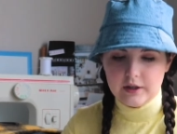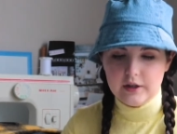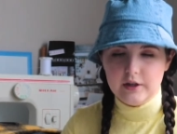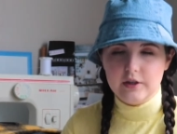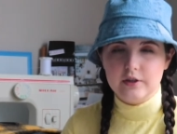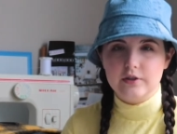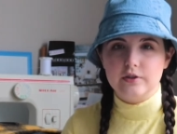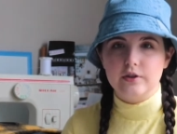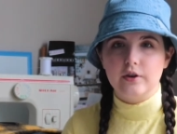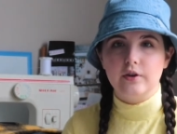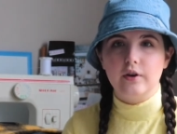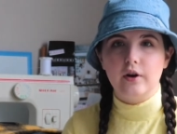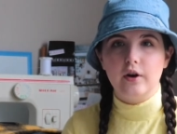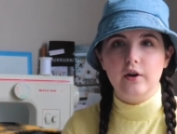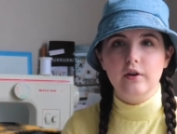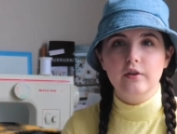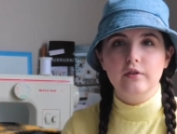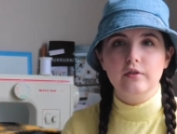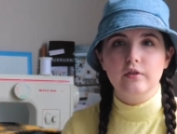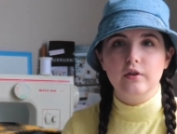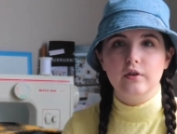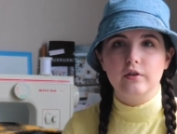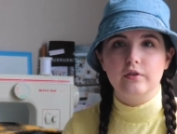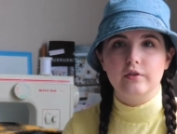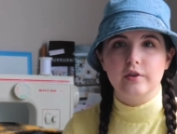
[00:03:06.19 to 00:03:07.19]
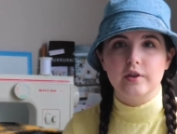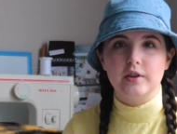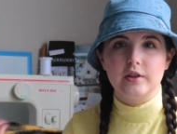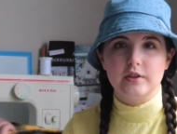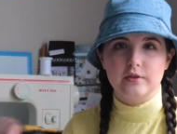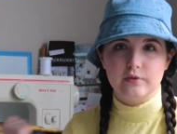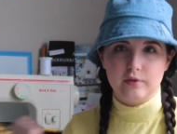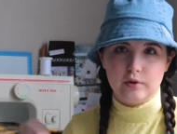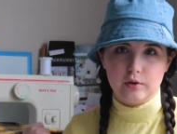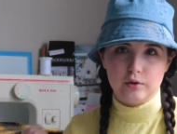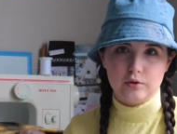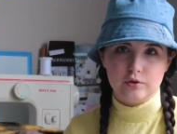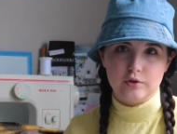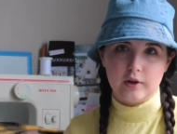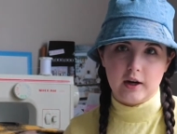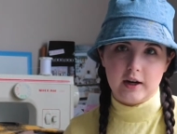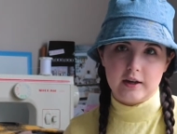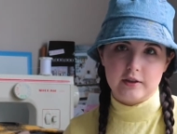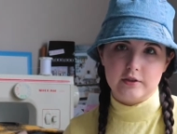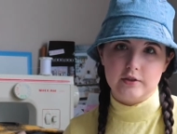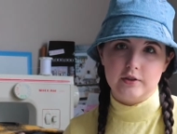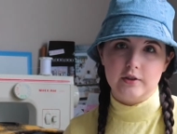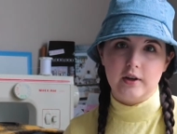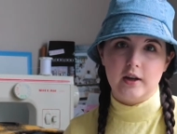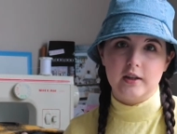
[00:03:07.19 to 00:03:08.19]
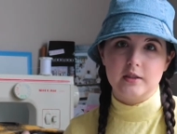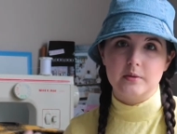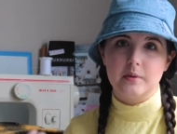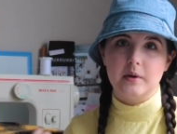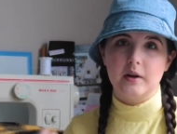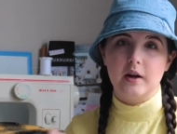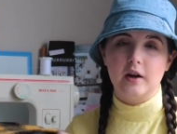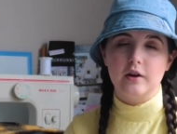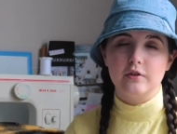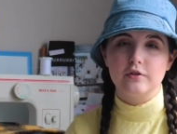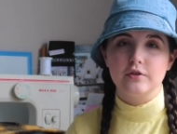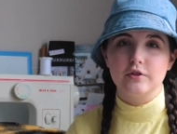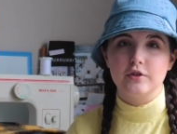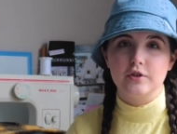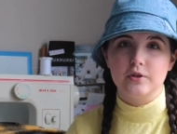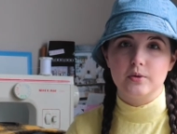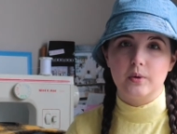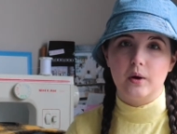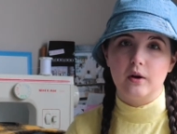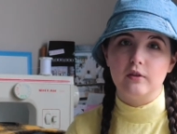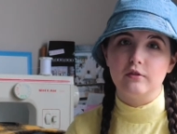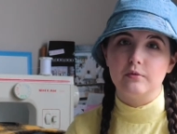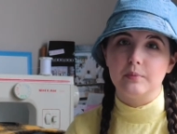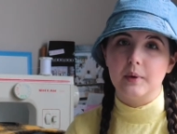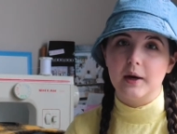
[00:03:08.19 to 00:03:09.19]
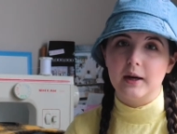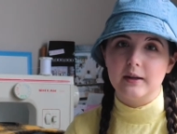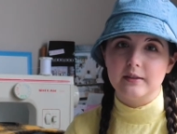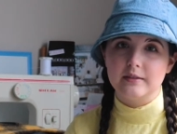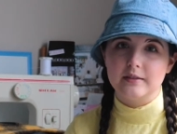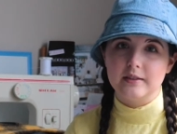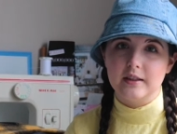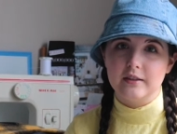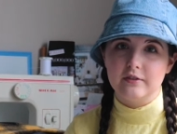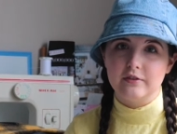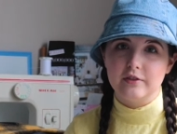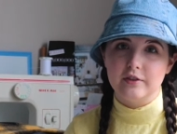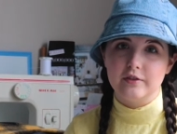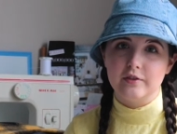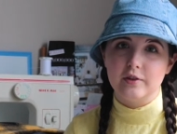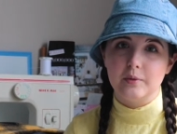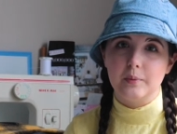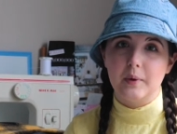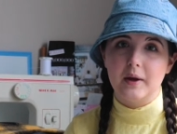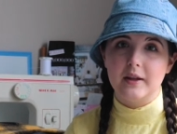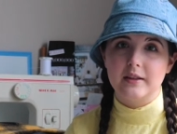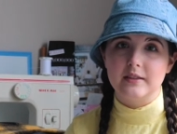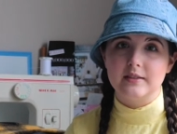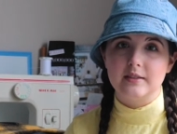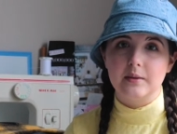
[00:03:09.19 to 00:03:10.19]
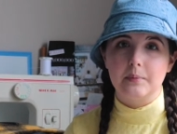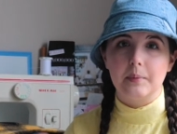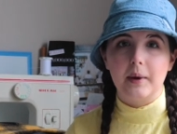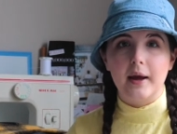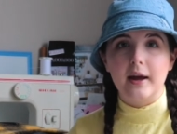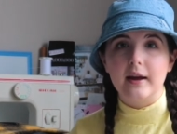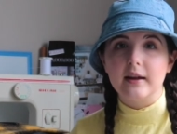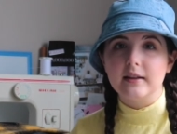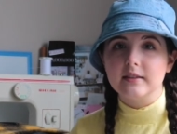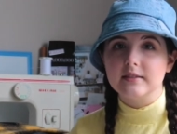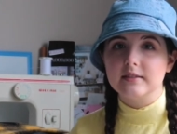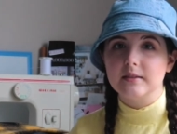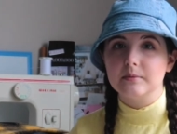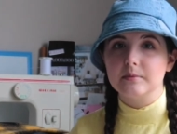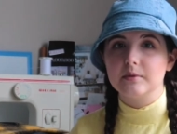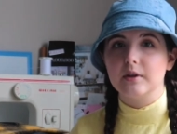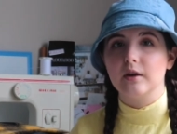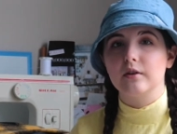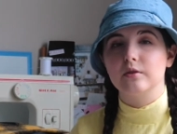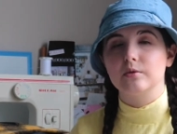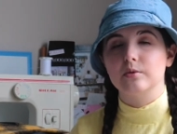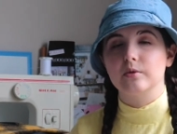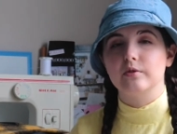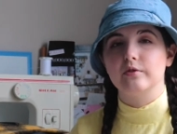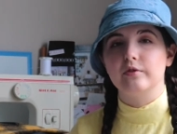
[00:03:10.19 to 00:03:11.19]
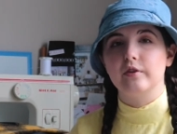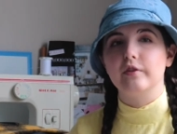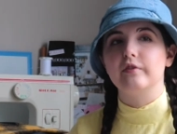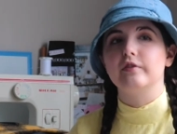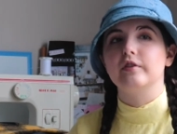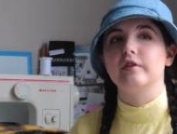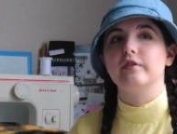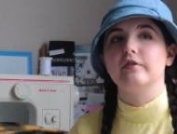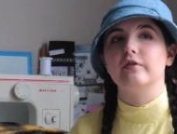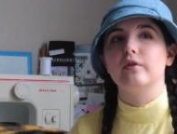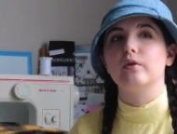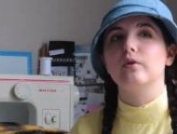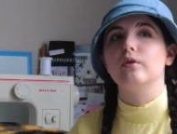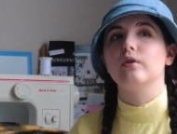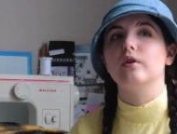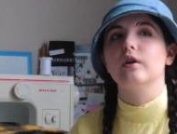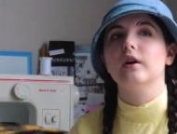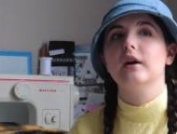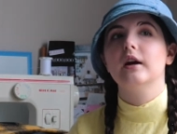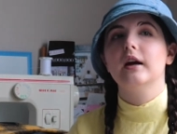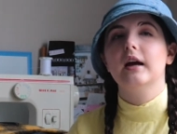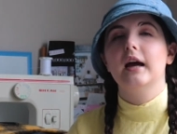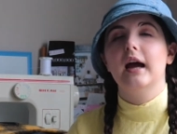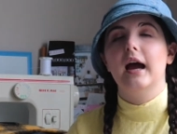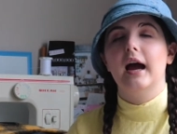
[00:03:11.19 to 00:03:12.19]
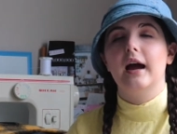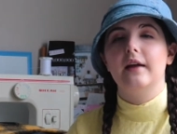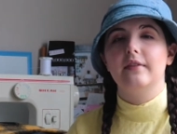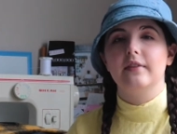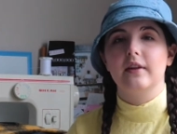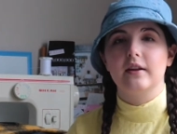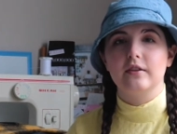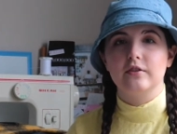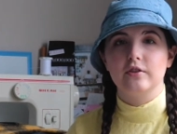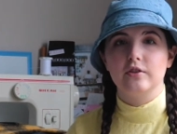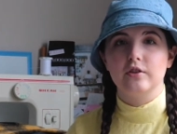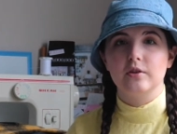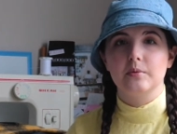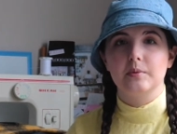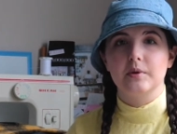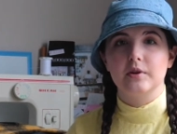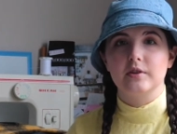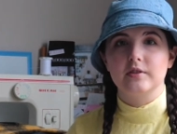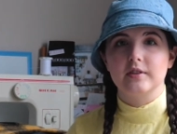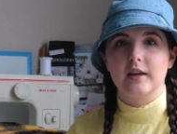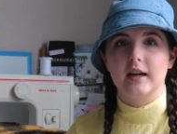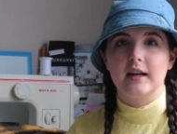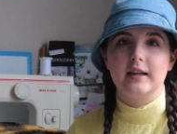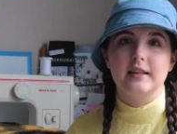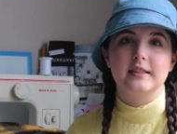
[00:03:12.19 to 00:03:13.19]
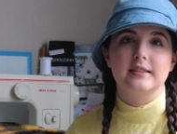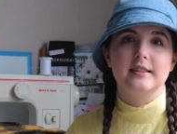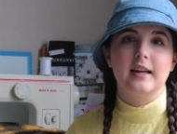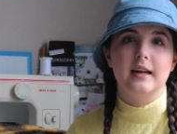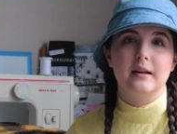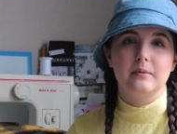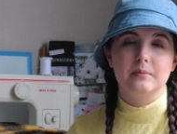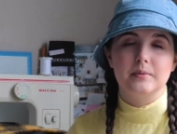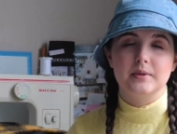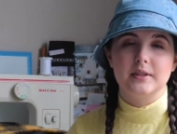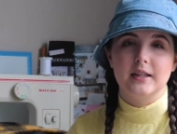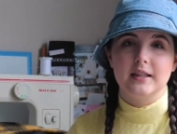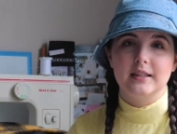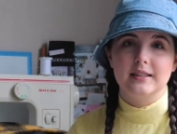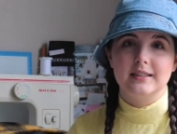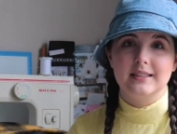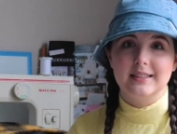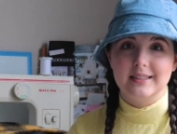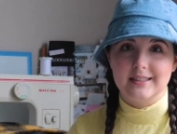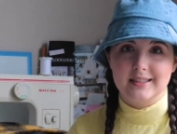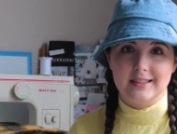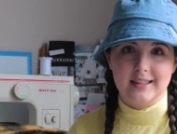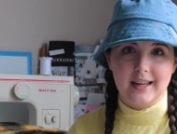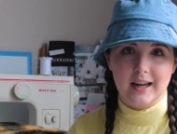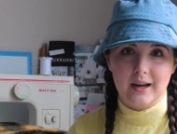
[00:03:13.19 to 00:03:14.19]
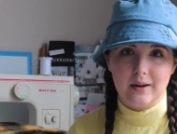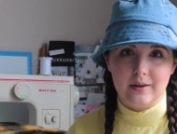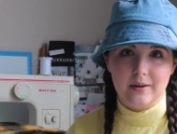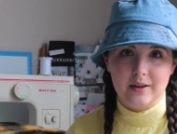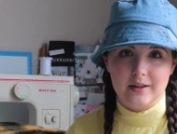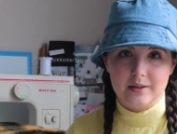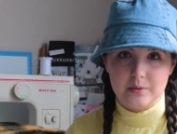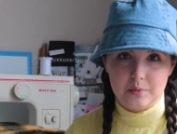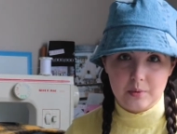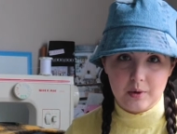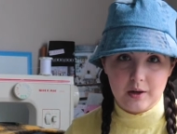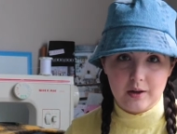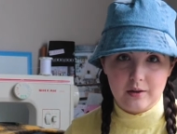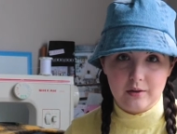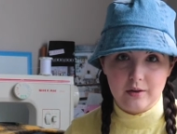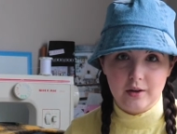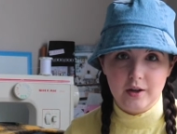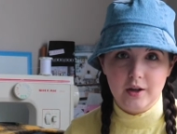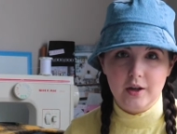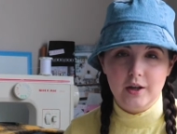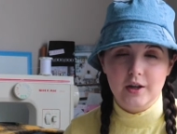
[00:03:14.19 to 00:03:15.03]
So overall for this full tracksuit, I spent £112.50. The pants themselves were £54, and that's only because I had a 10% discount as well.